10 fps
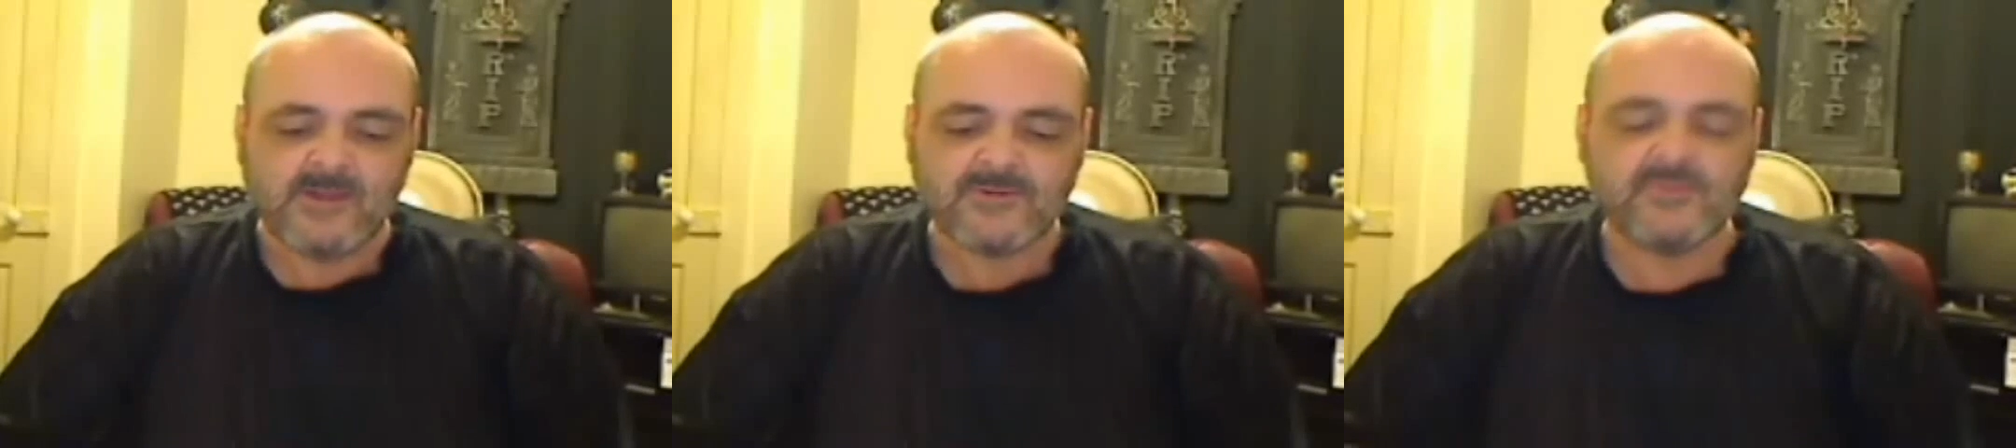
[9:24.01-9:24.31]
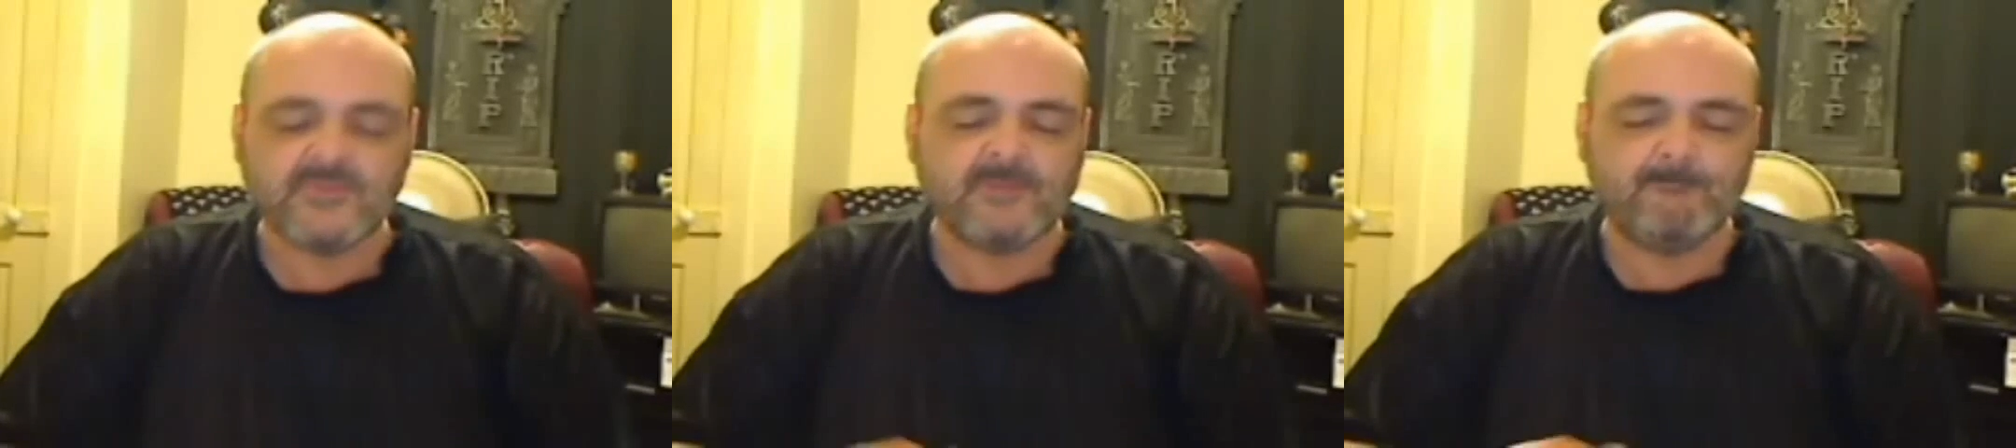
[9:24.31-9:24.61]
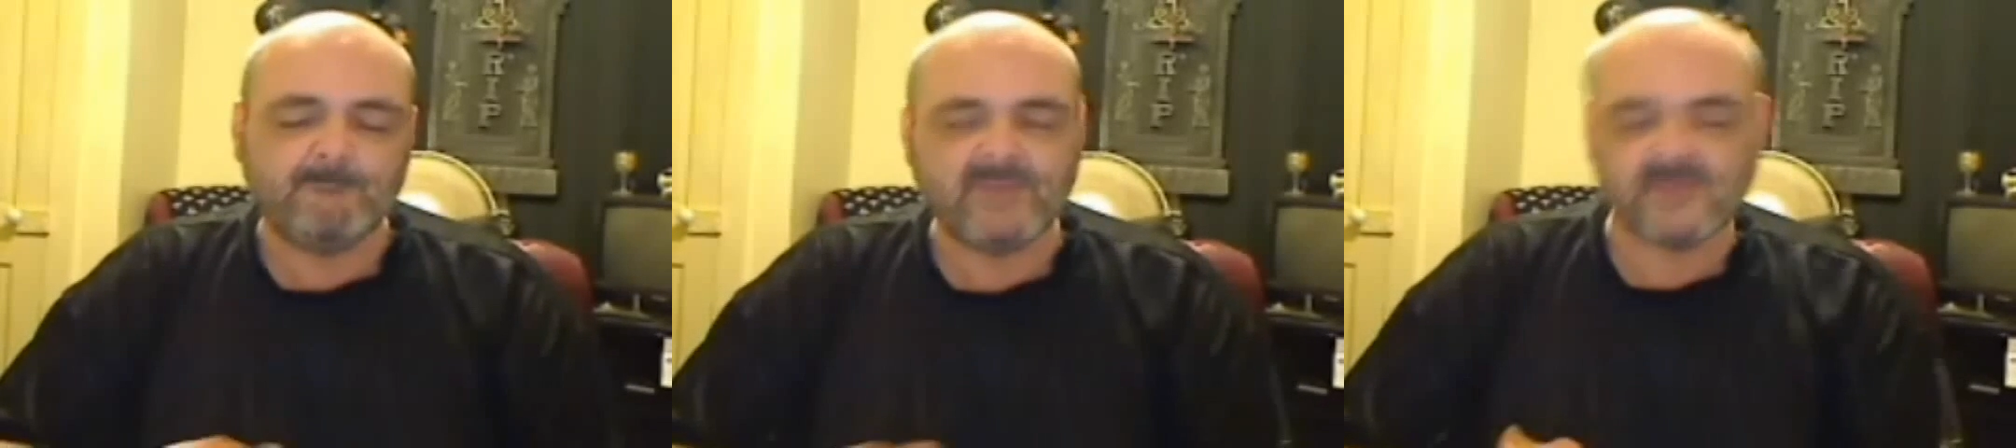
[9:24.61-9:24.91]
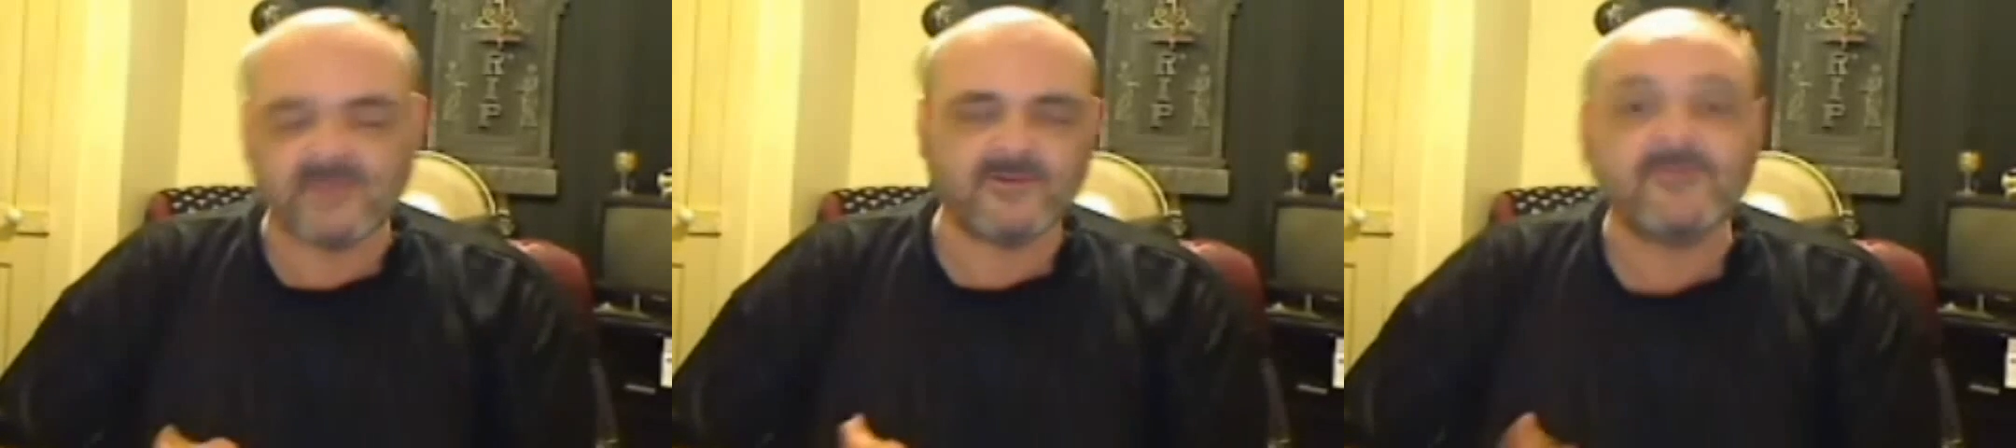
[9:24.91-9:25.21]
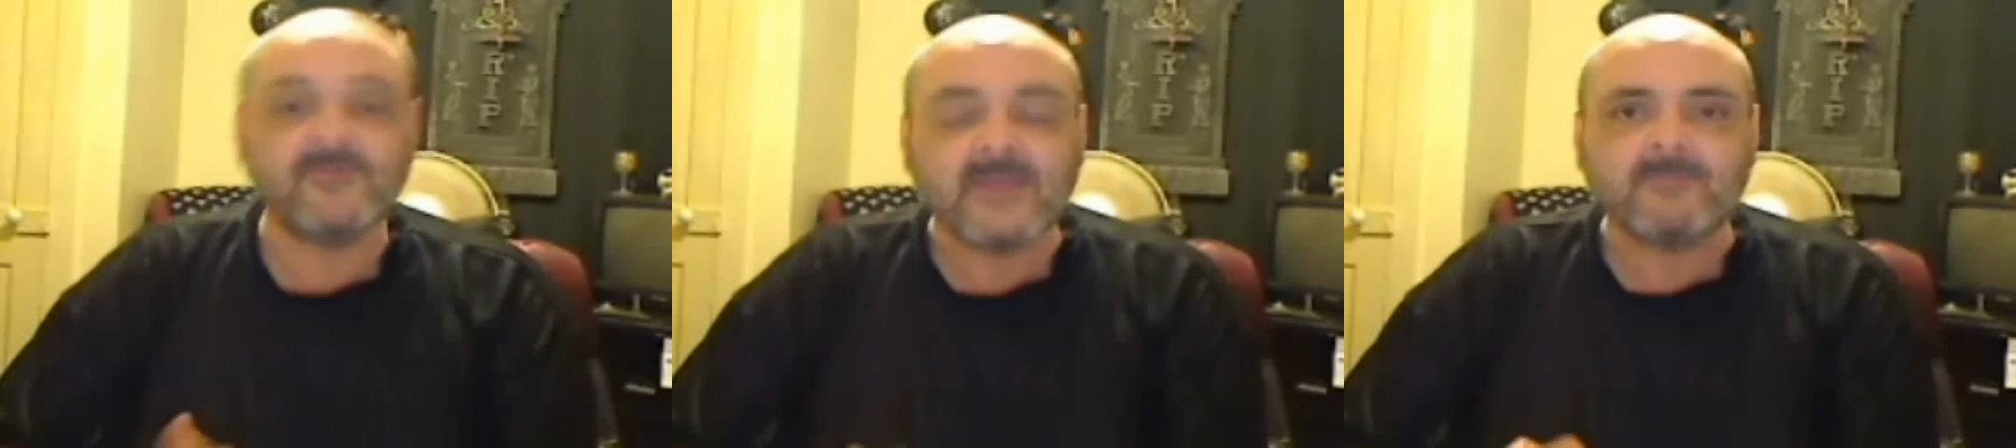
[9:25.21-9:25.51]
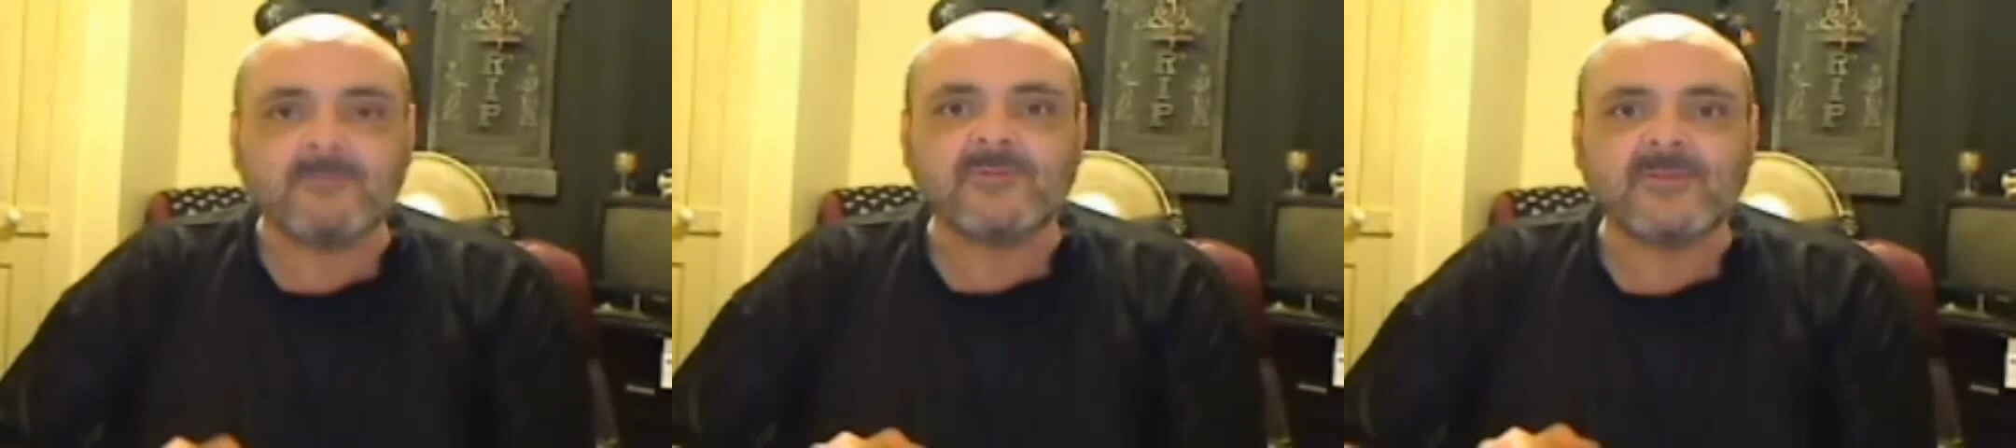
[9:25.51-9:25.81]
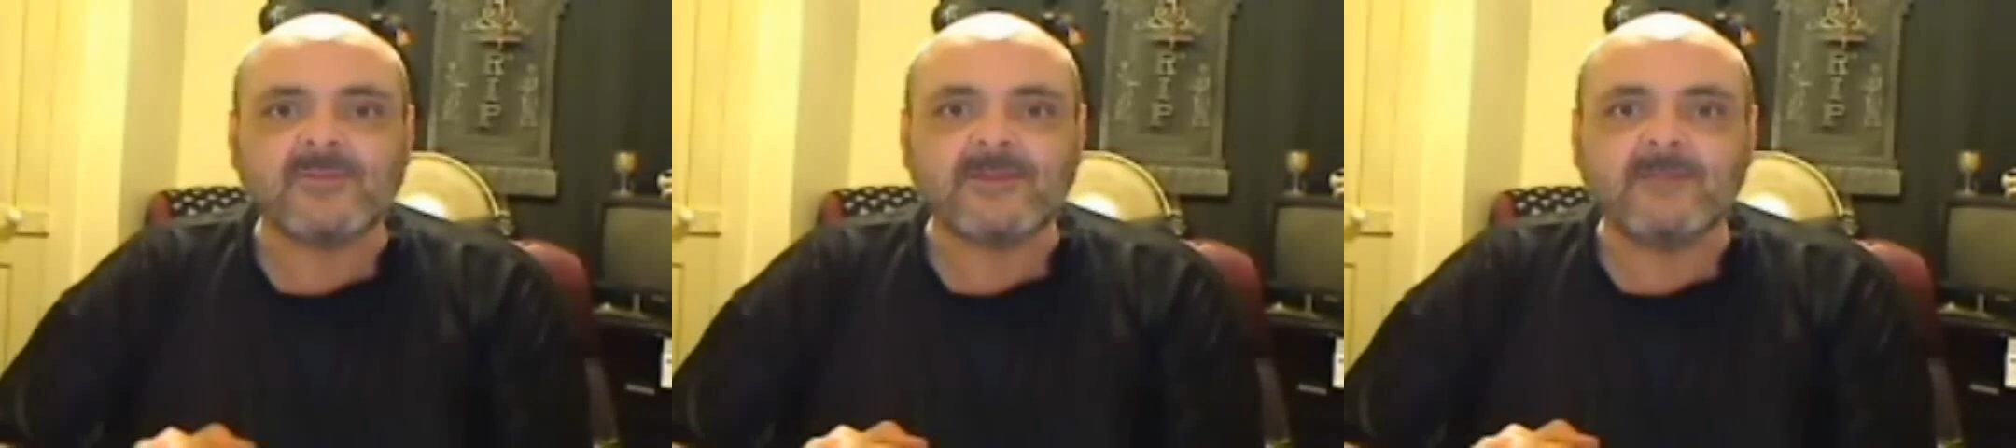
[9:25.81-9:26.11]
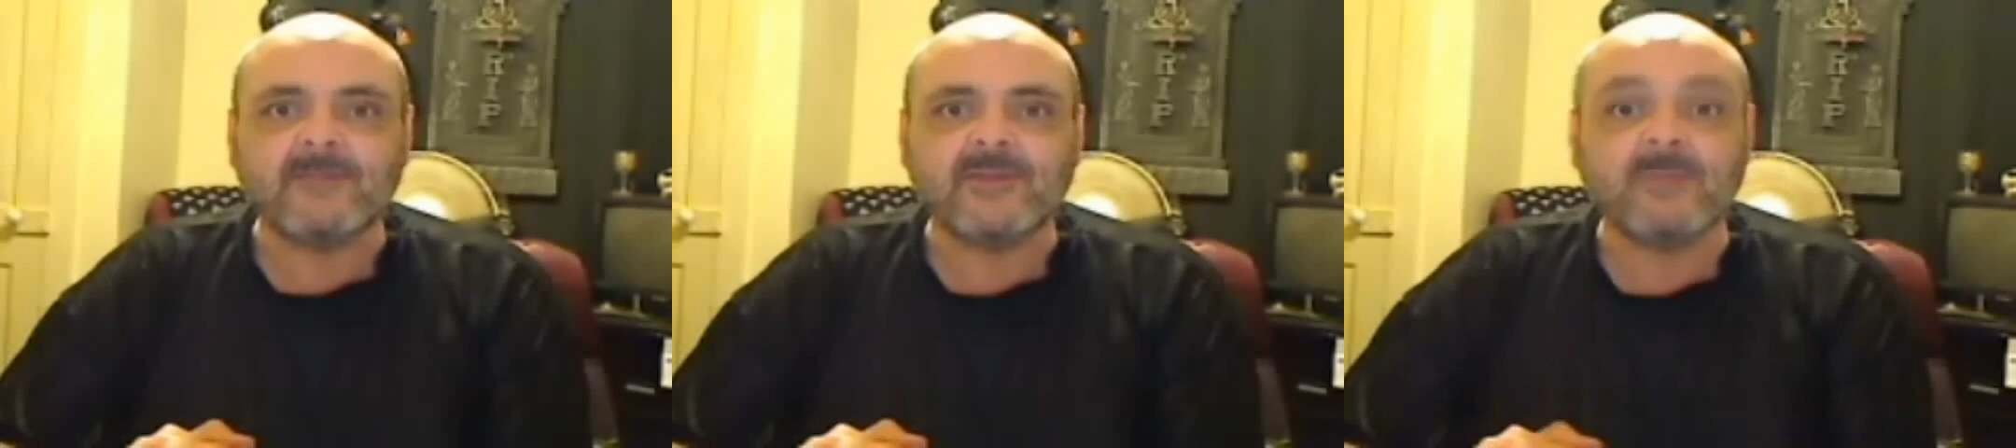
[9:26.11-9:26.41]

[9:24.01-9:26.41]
to the bigoted statements that he made